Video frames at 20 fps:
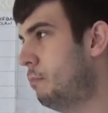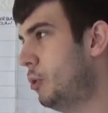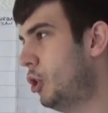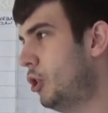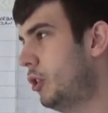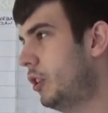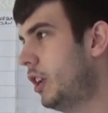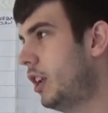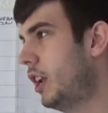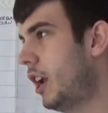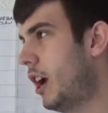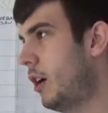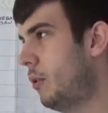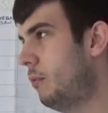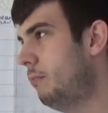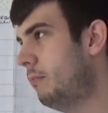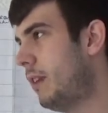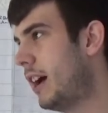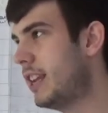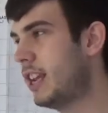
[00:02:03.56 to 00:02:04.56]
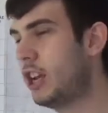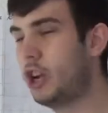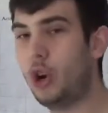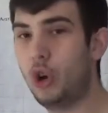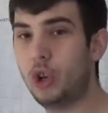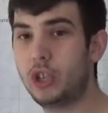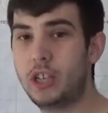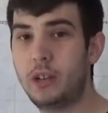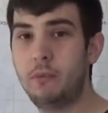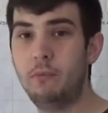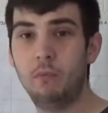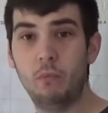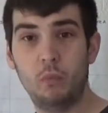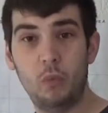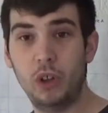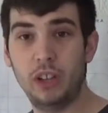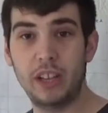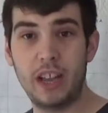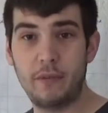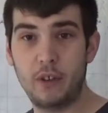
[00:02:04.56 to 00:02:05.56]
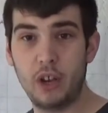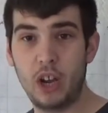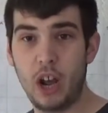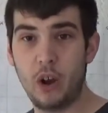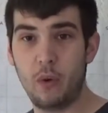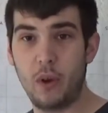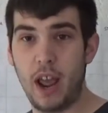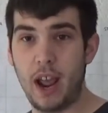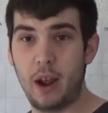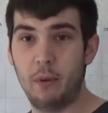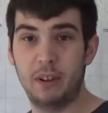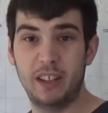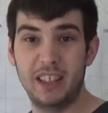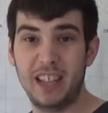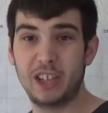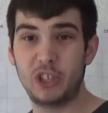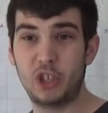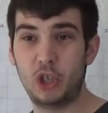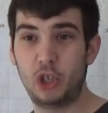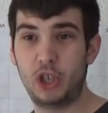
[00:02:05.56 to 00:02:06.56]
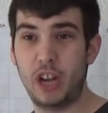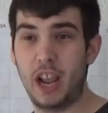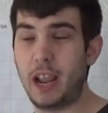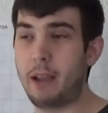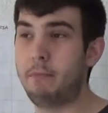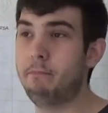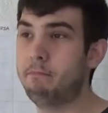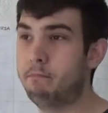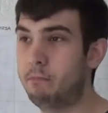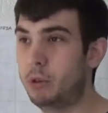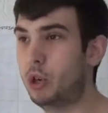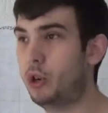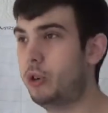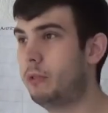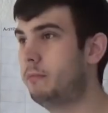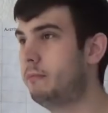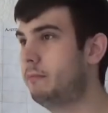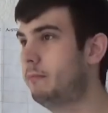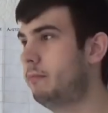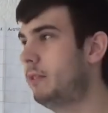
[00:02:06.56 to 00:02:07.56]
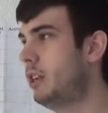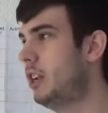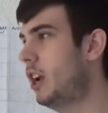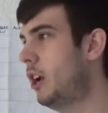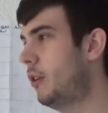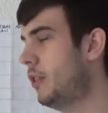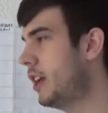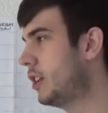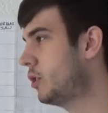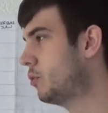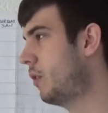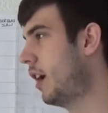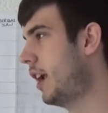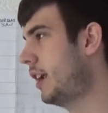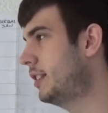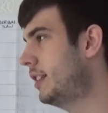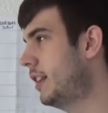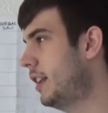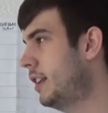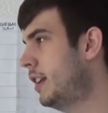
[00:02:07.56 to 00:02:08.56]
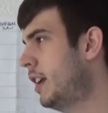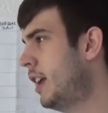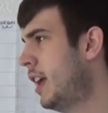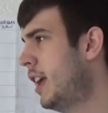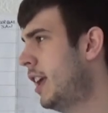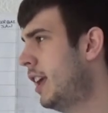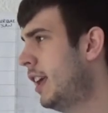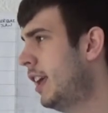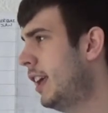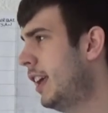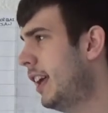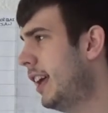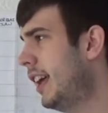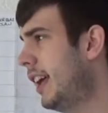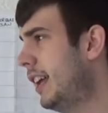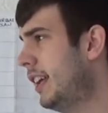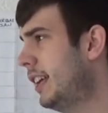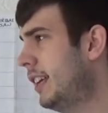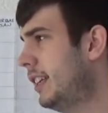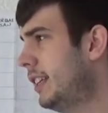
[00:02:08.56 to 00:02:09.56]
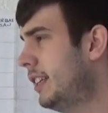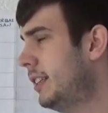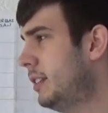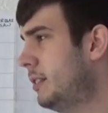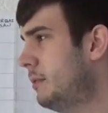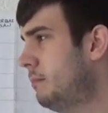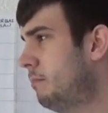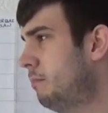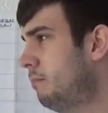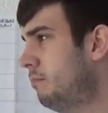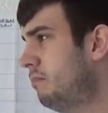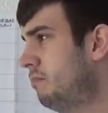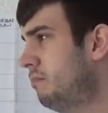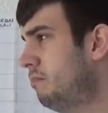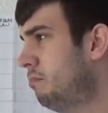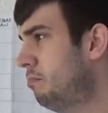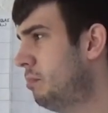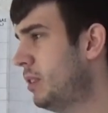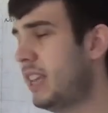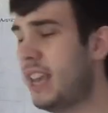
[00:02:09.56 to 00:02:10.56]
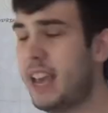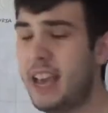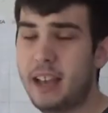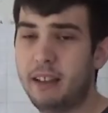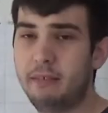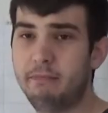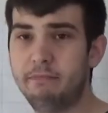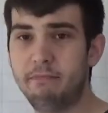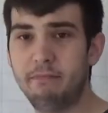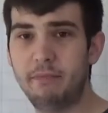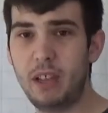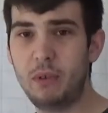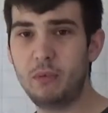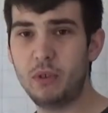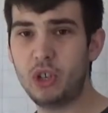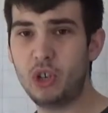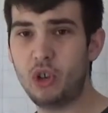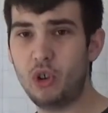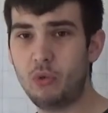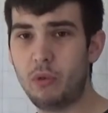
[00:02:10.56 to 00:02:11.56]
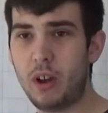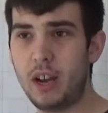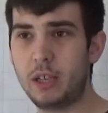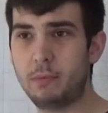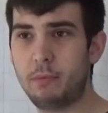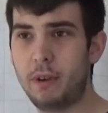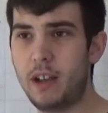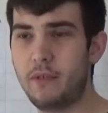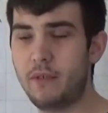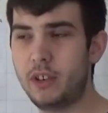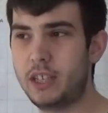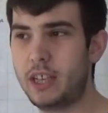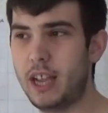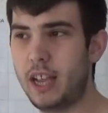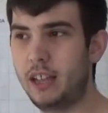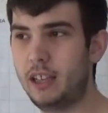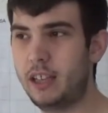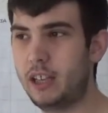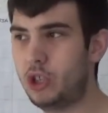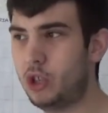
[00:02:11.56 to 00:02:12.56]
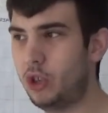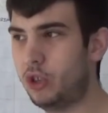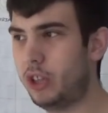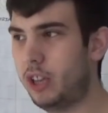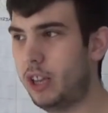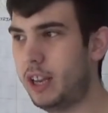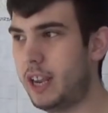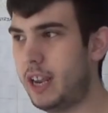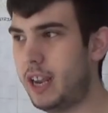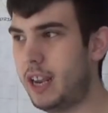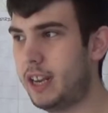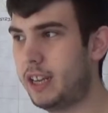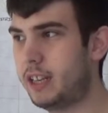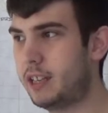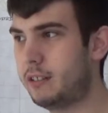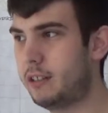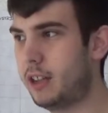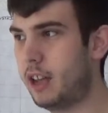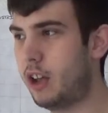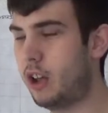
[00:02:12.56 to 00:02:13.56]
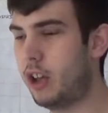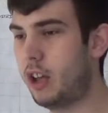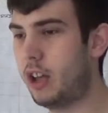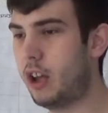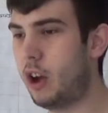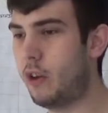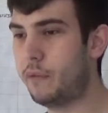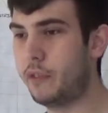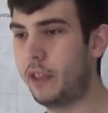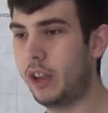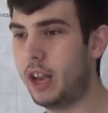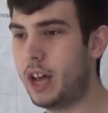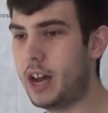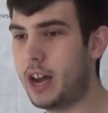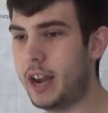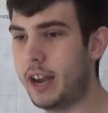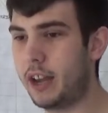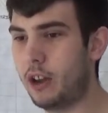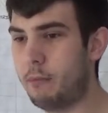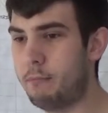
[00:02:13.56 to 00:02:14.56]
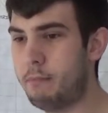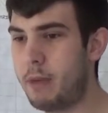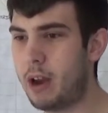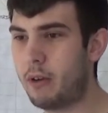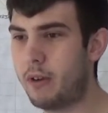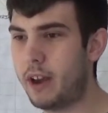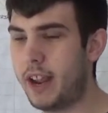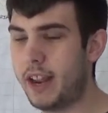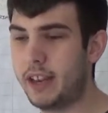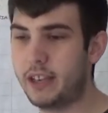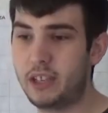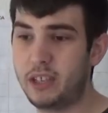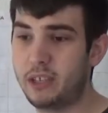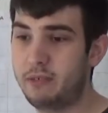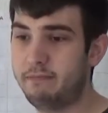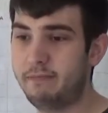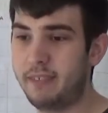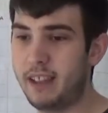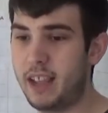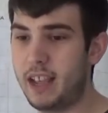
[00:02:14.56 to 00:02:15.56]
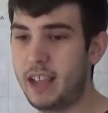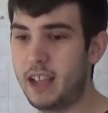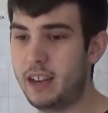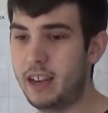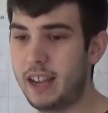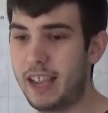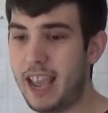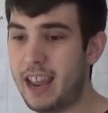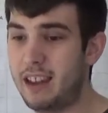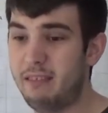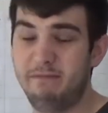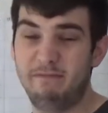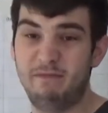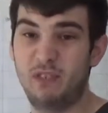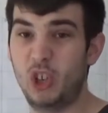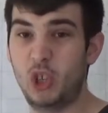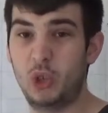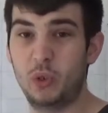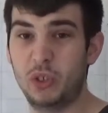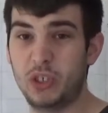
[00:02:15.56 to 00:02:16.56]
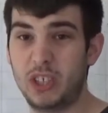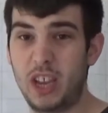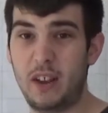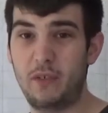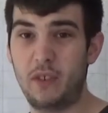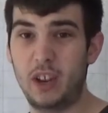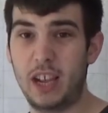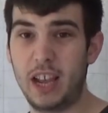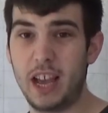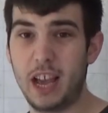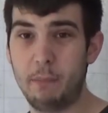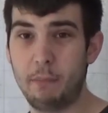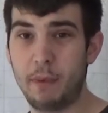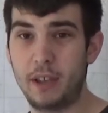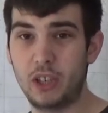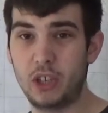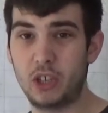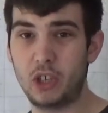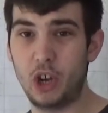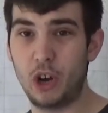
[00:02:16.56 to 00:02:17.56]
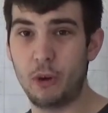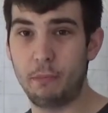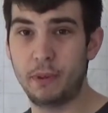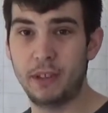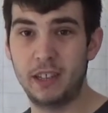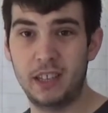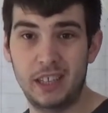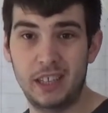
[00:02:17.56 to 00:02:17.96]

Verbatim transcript: but you know, had he caught him, we'll never know now, and that's a shame. But you know, that's racing. Um, but yeah, it was a good race by Vettel. He took the lead uh, off the line on merit, and again, virtual safety car pit stop.